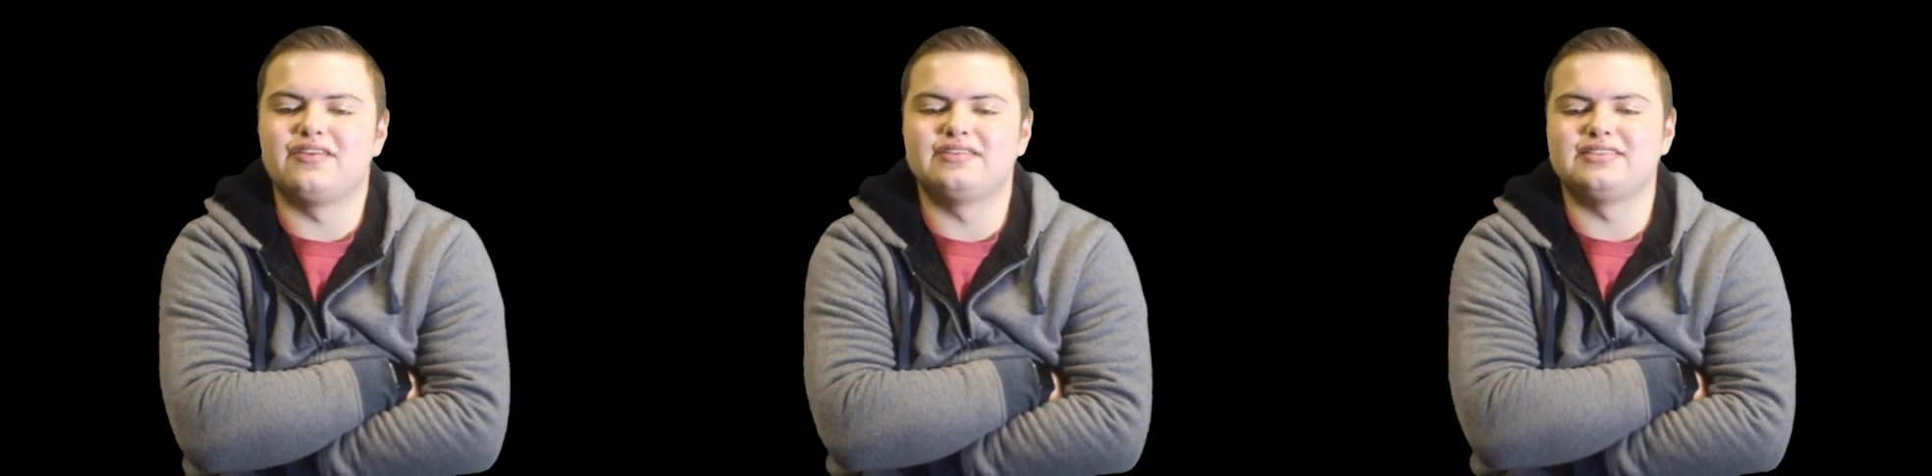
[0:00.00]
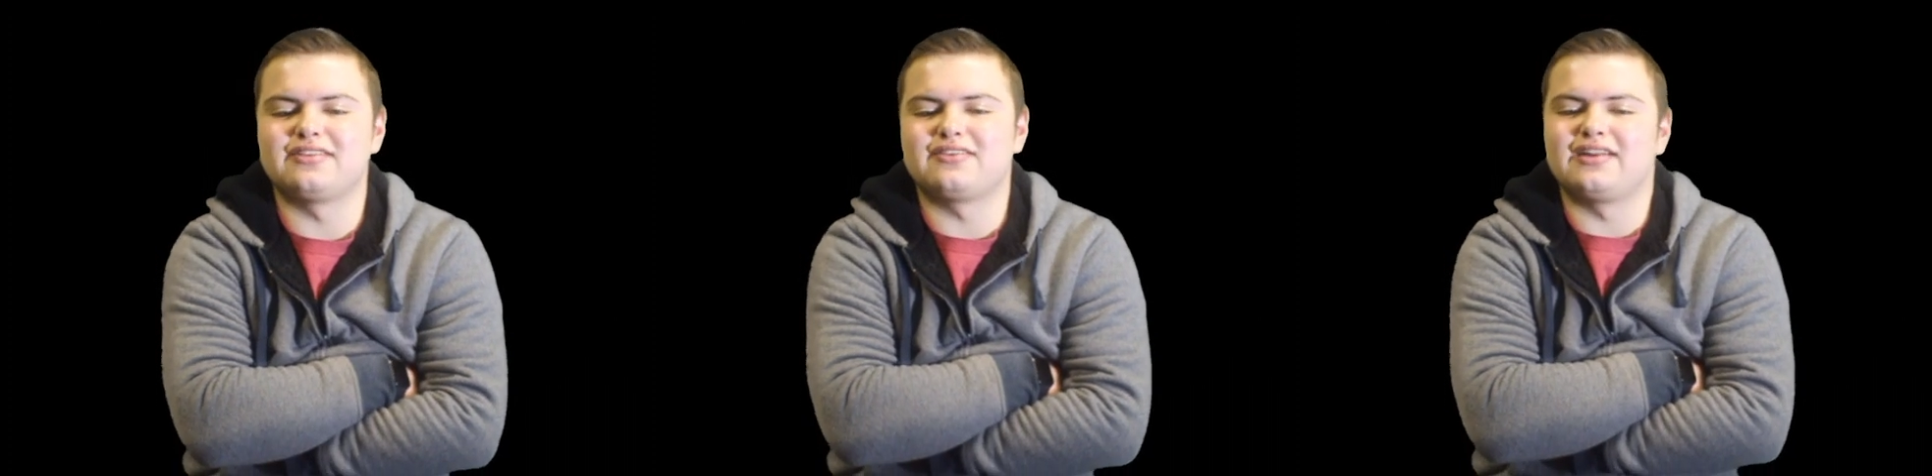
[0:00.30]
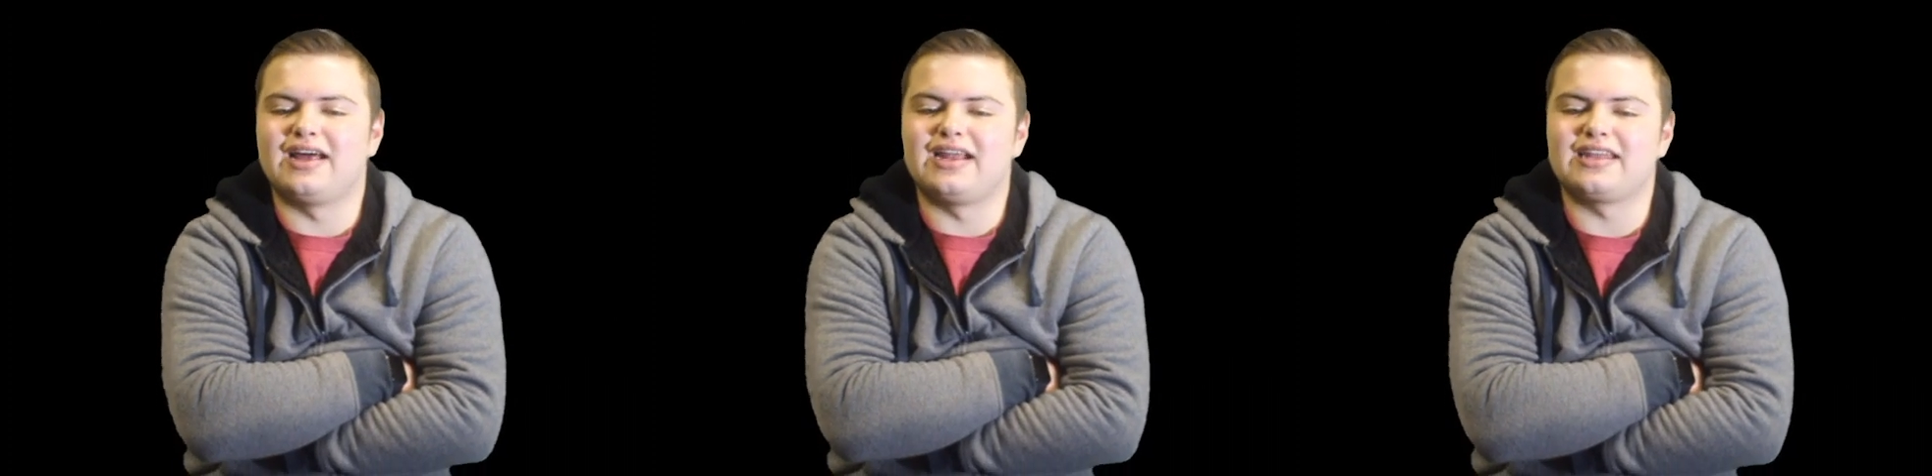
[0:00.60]

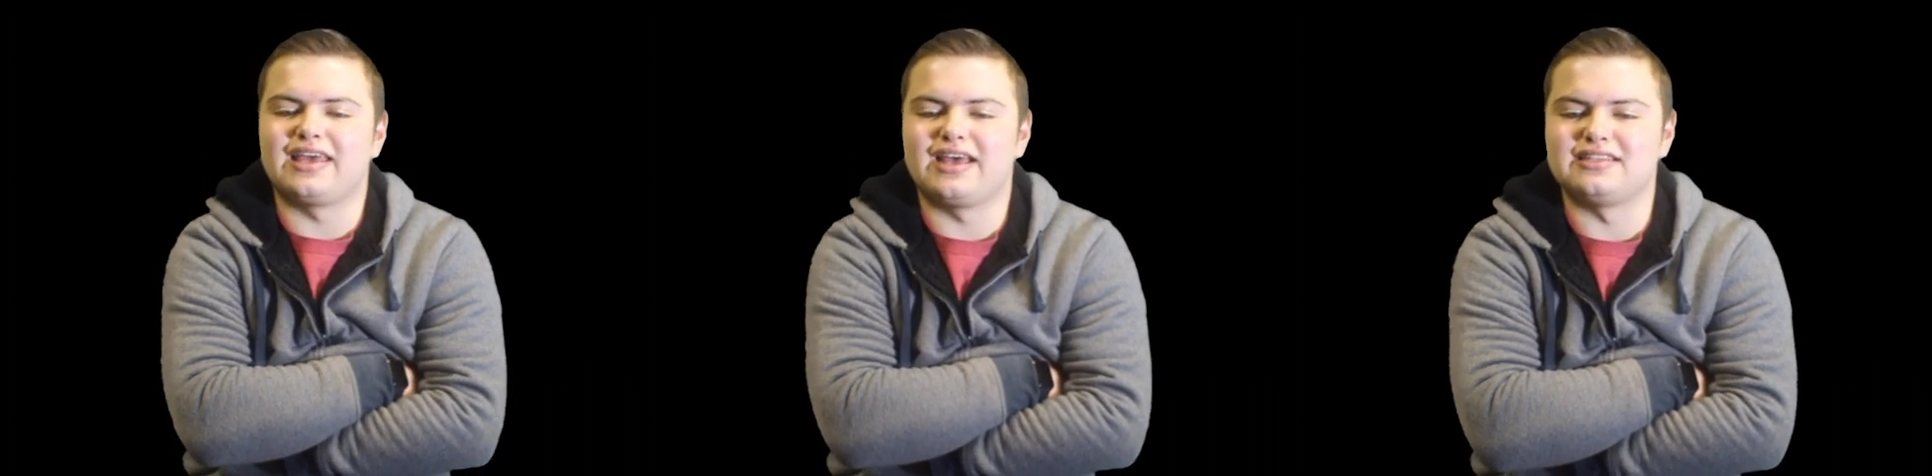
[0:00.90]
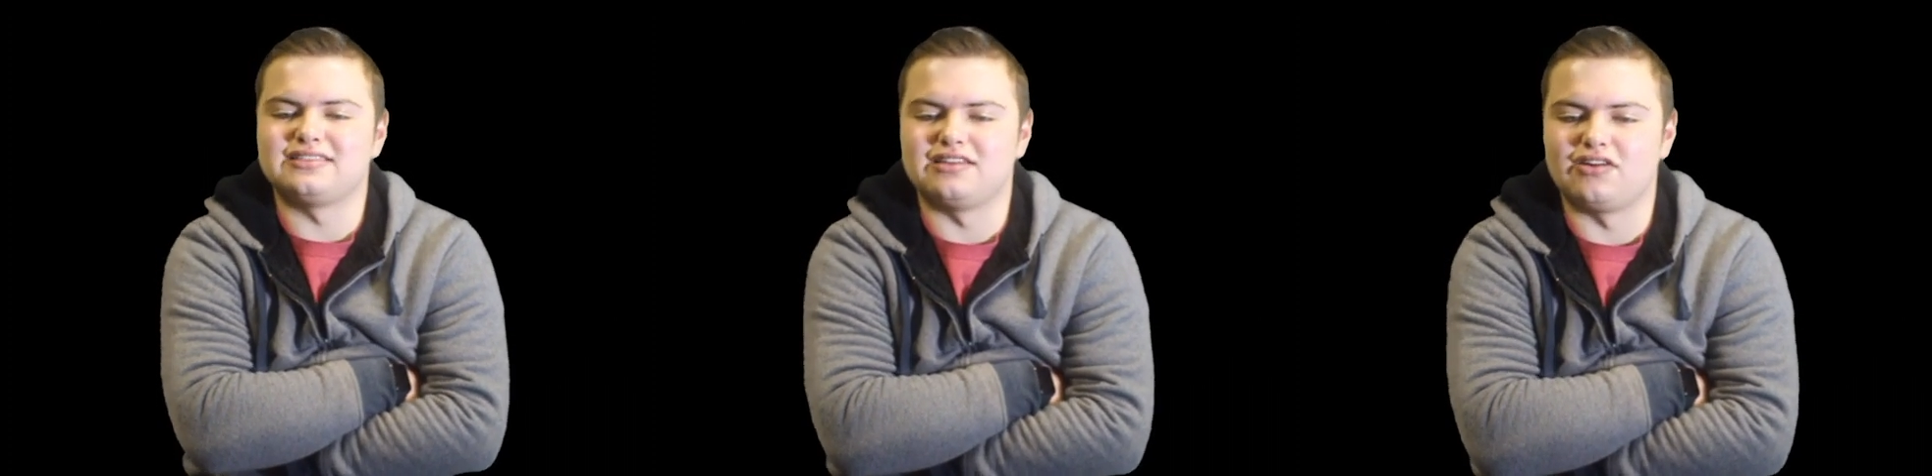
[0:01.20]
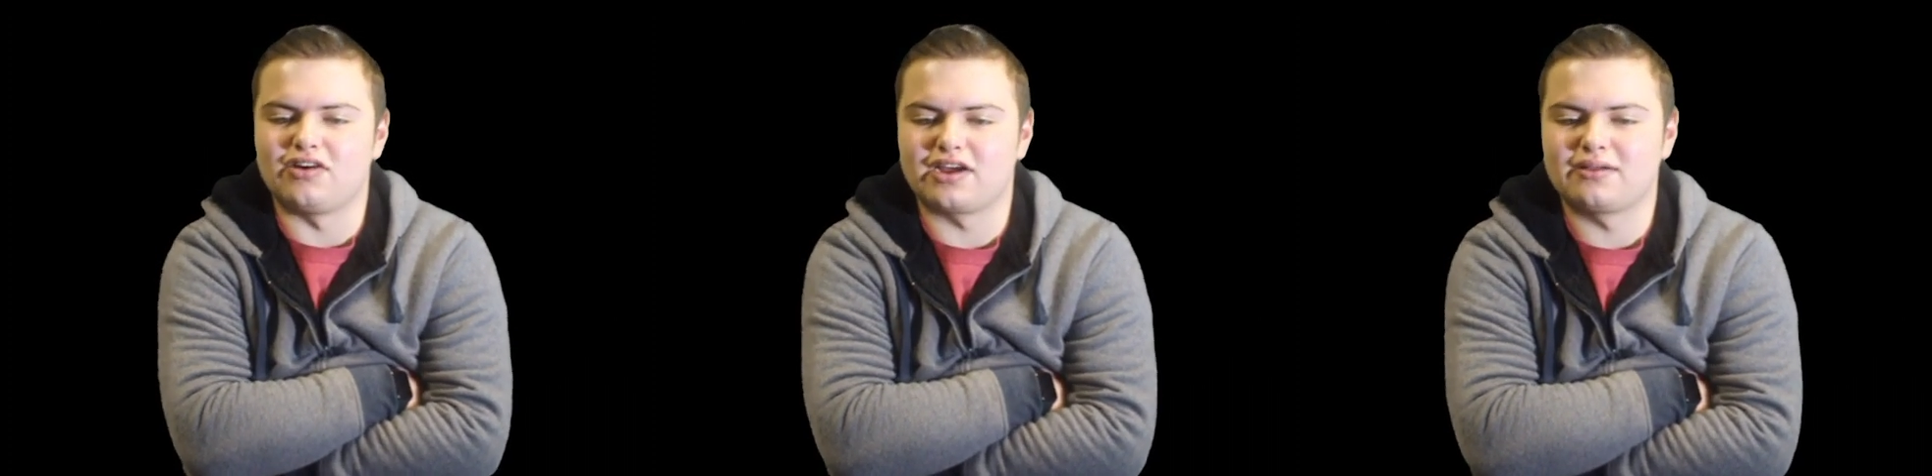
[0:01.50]

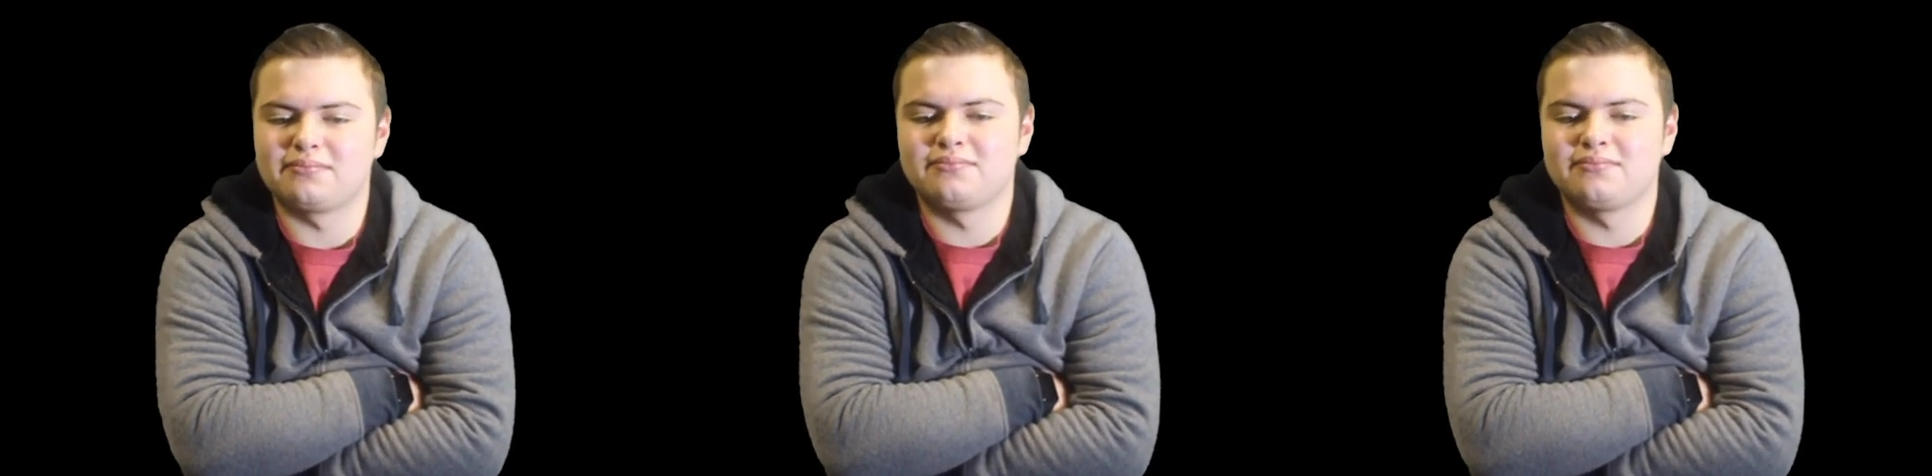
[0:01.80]
usj9cast.org.